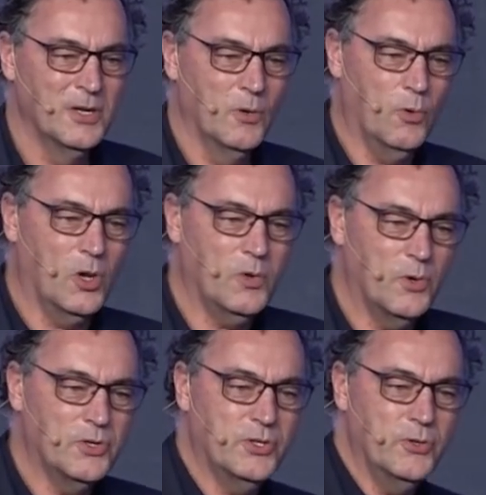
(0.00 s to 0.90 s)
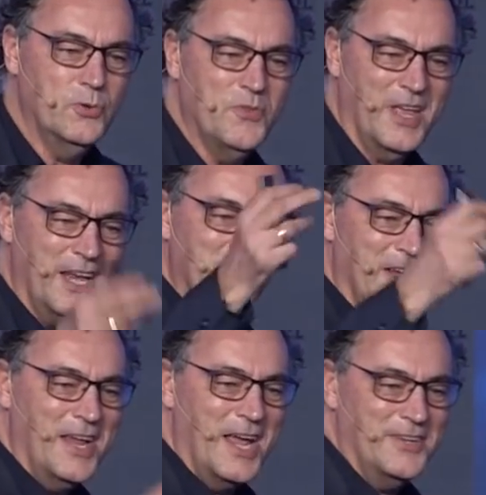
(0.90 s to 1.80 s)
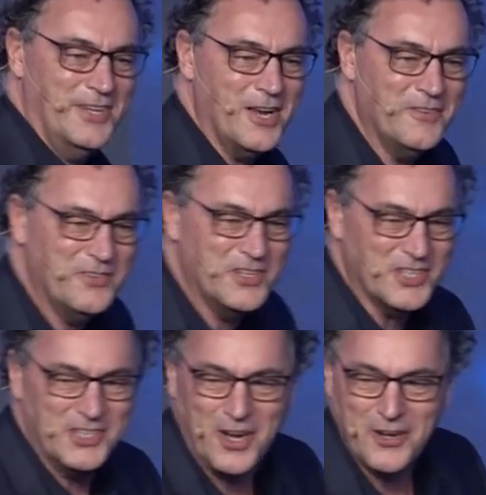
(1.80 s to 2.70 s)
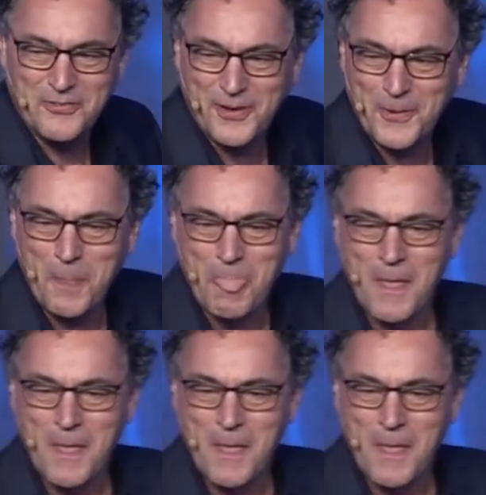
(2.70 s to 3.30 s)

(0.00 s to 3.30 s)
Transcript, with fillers: World War Two, the internet, television, telephone.